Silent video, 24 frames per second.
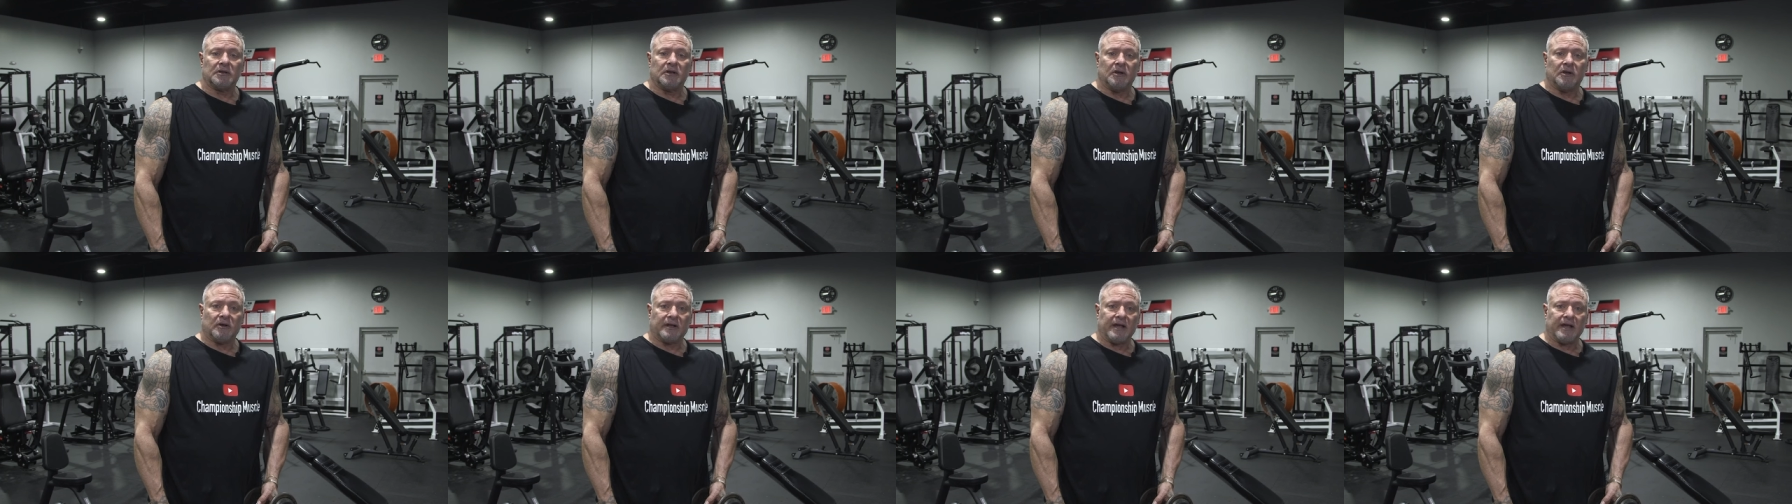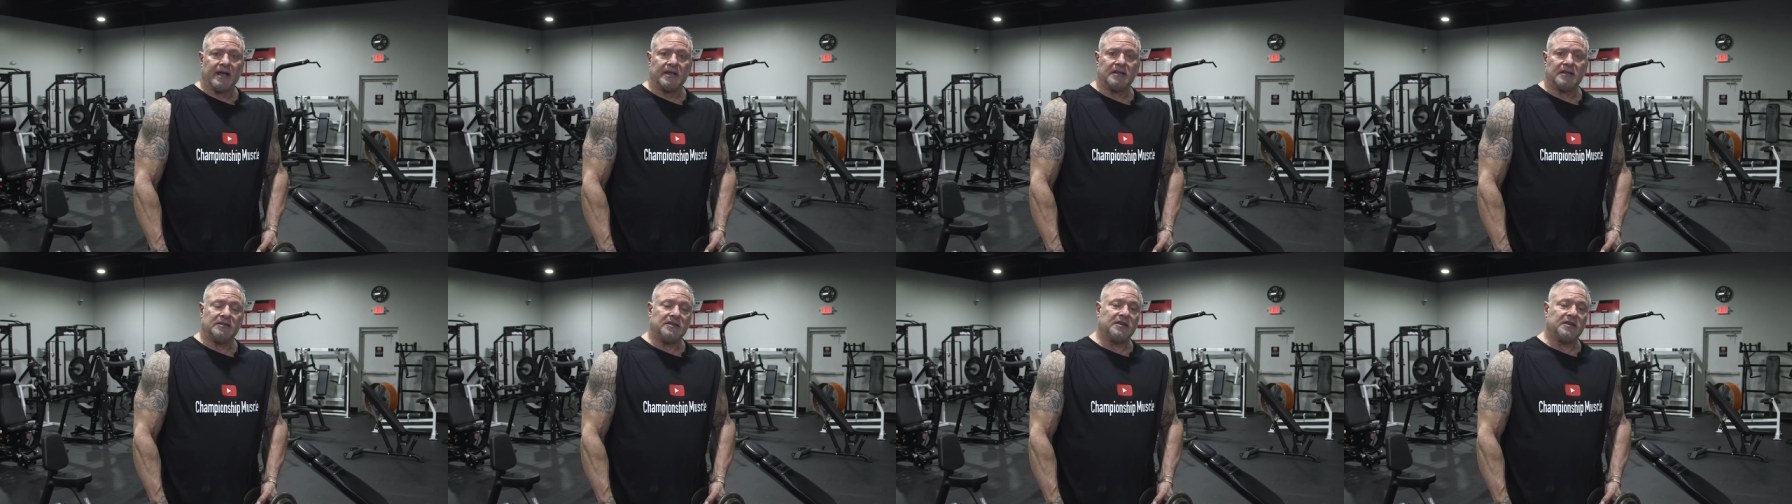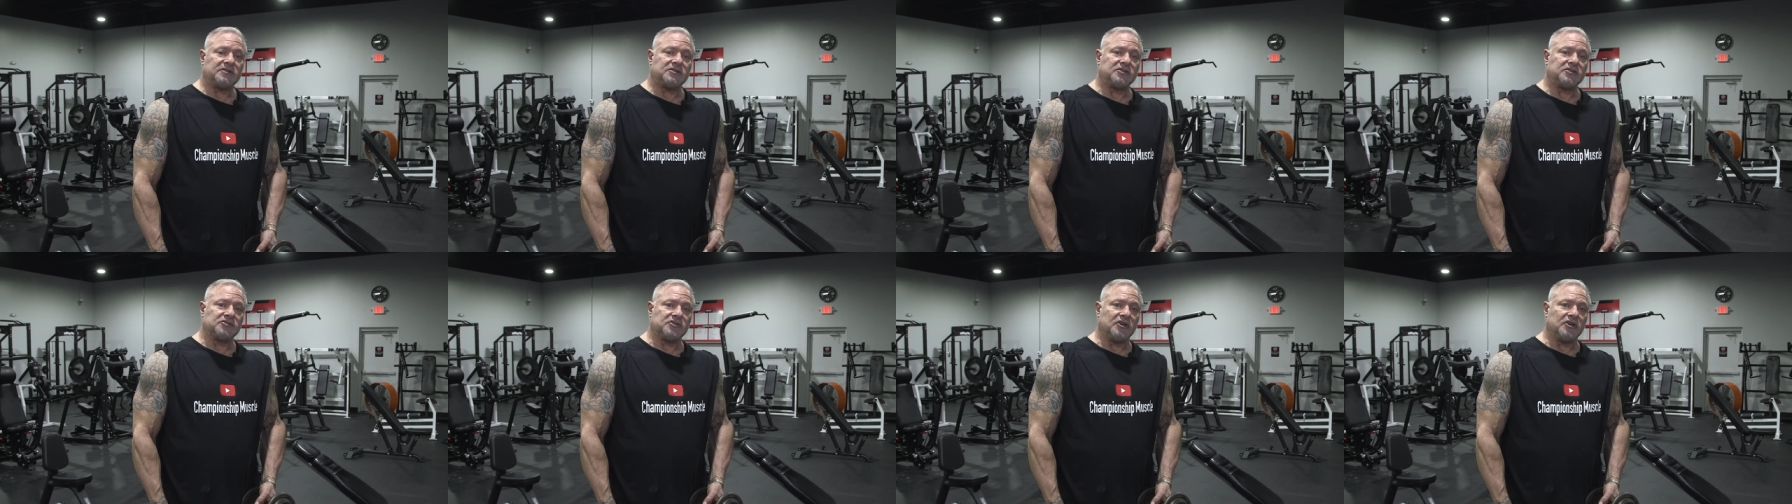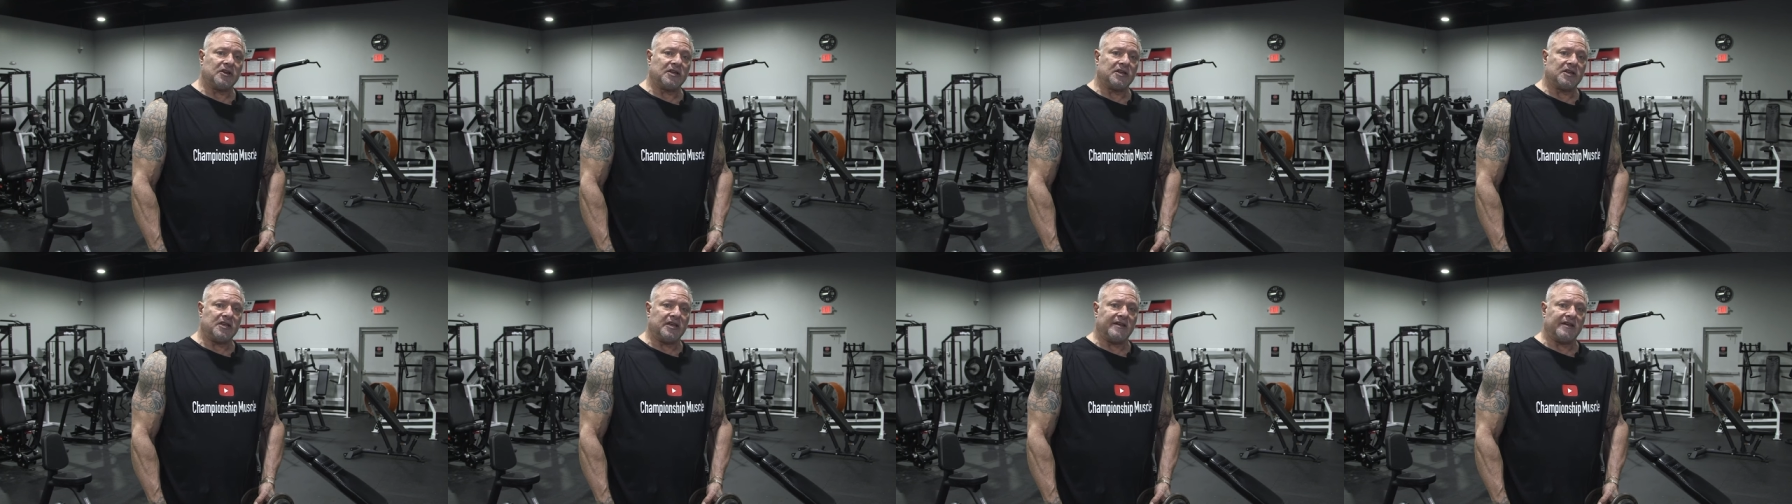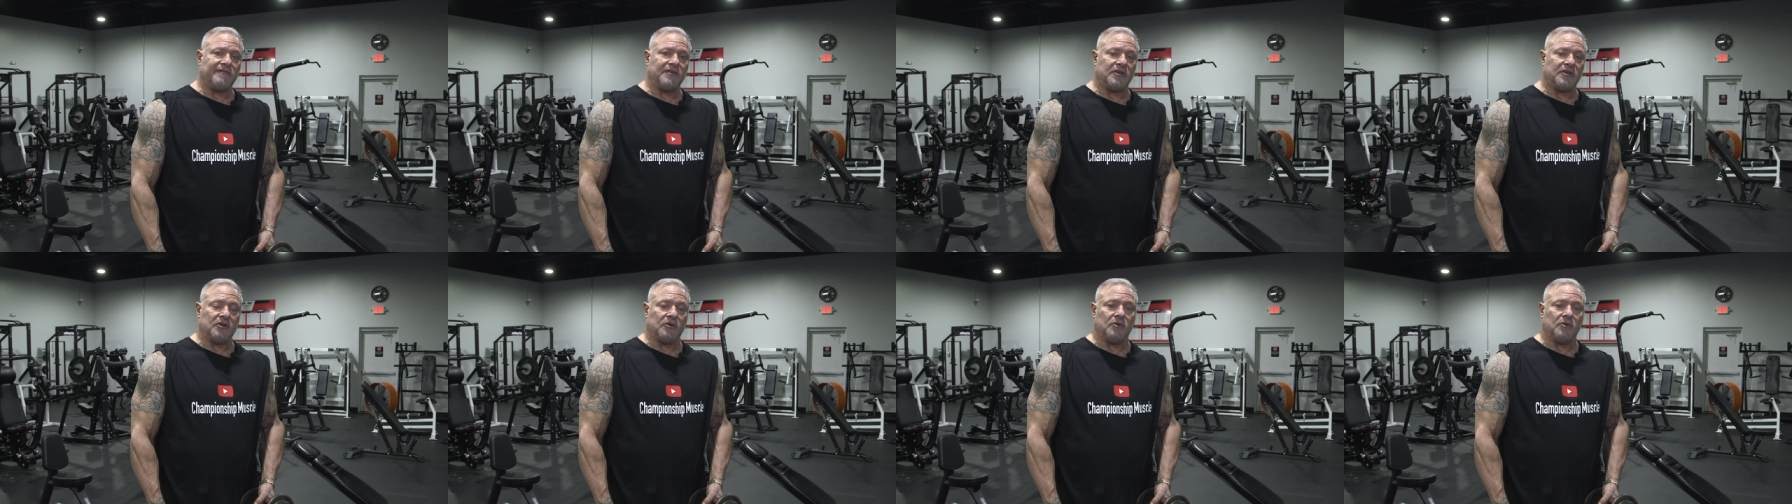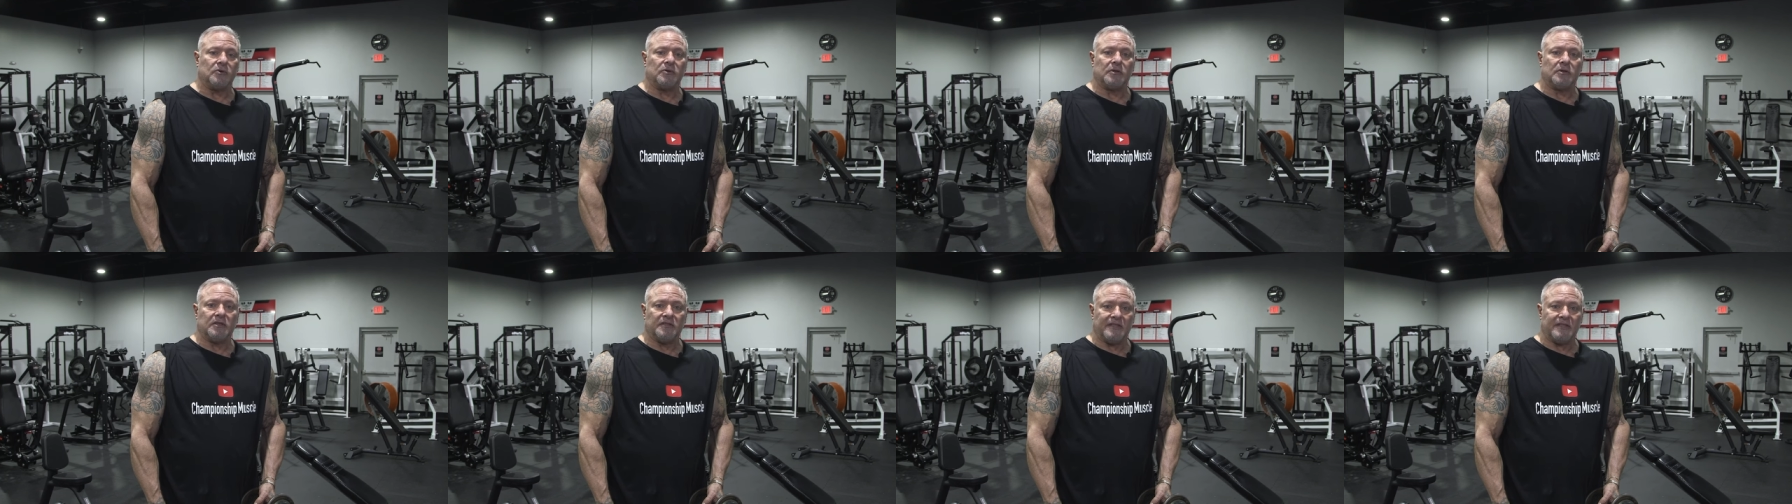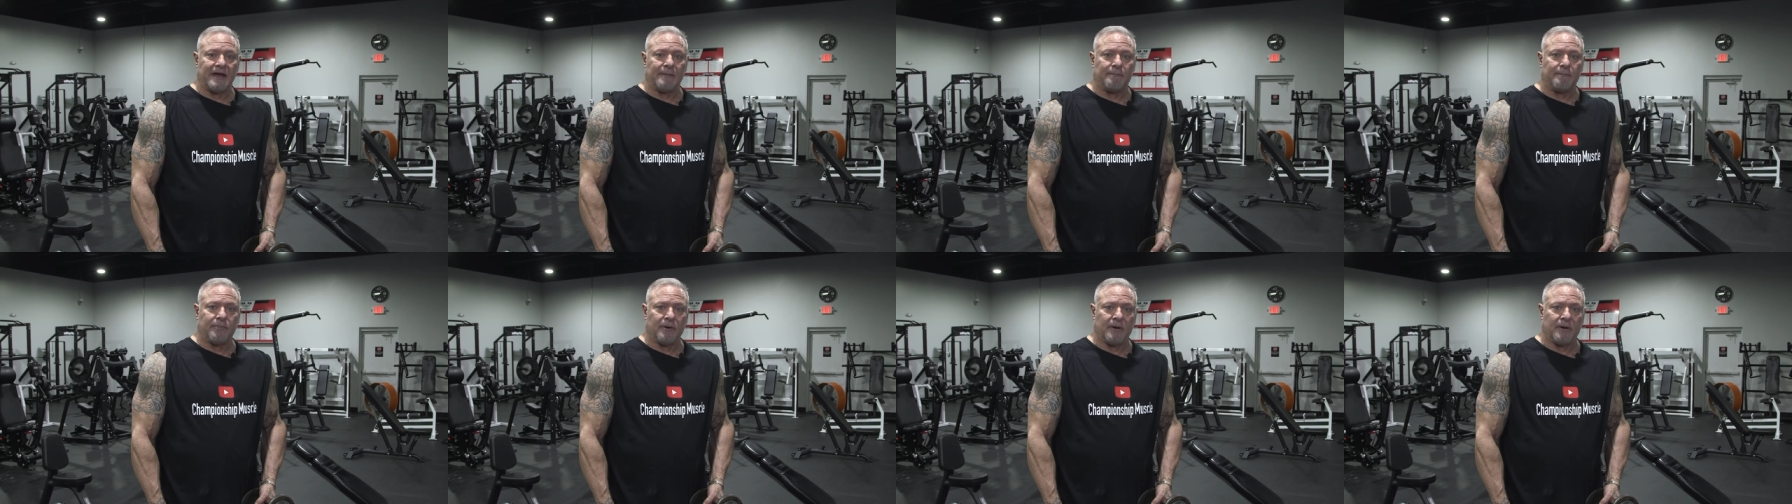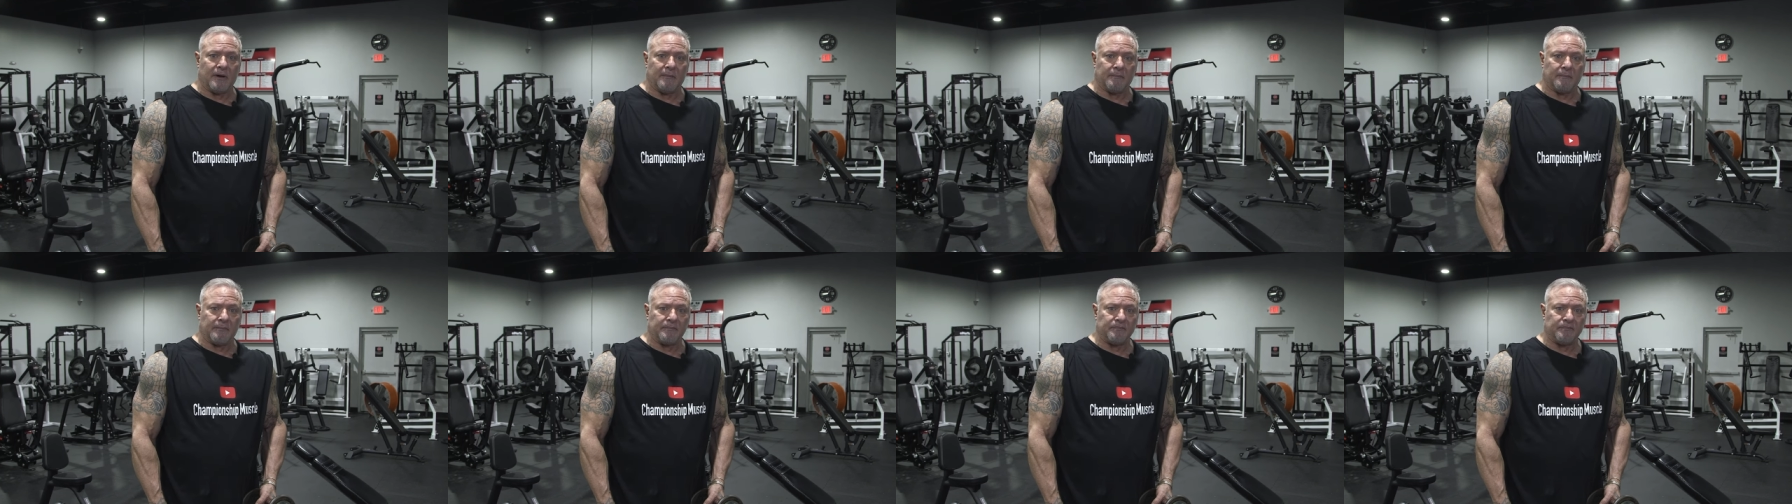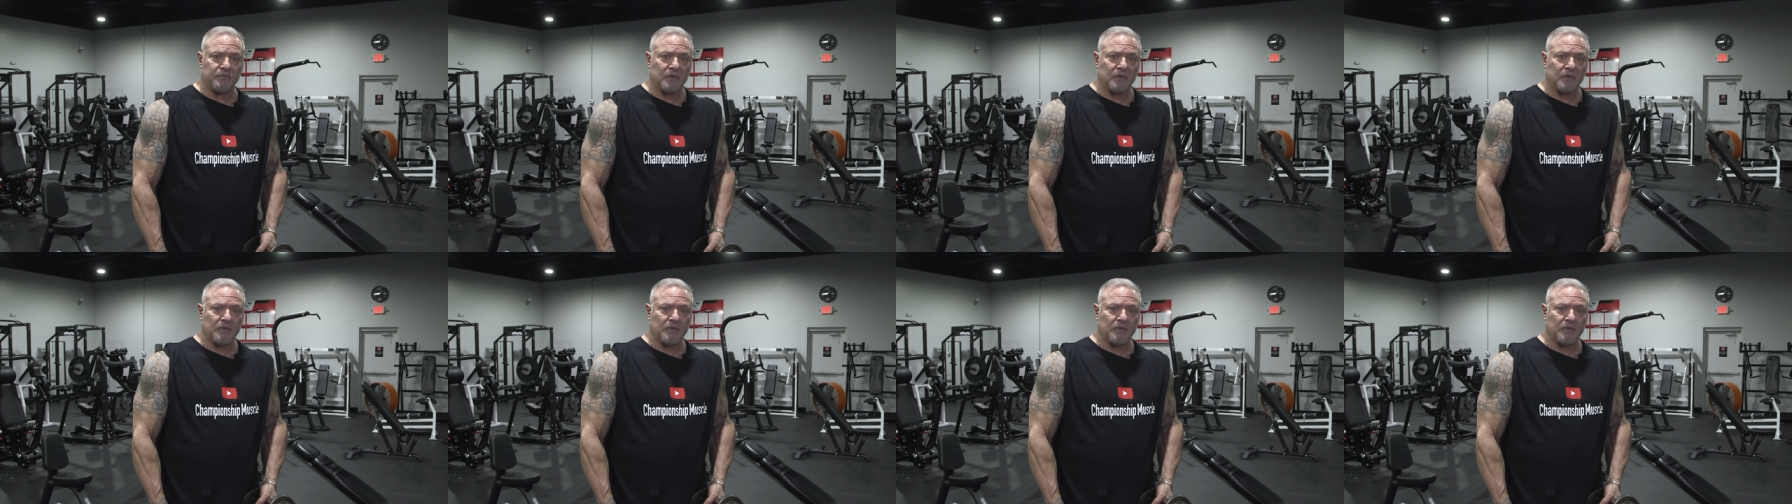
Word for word: Okay, this is gonna give you that pump.